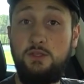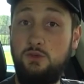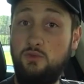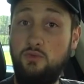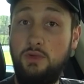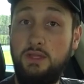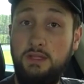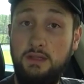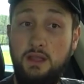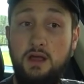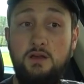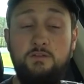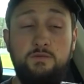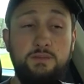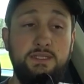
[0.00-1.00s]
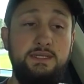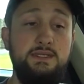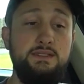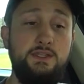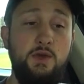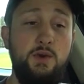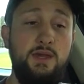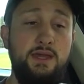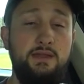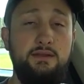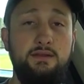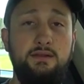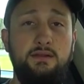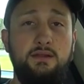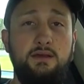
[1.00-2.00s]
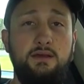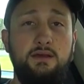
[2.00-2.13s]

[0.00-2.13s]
you really love, please go ahead and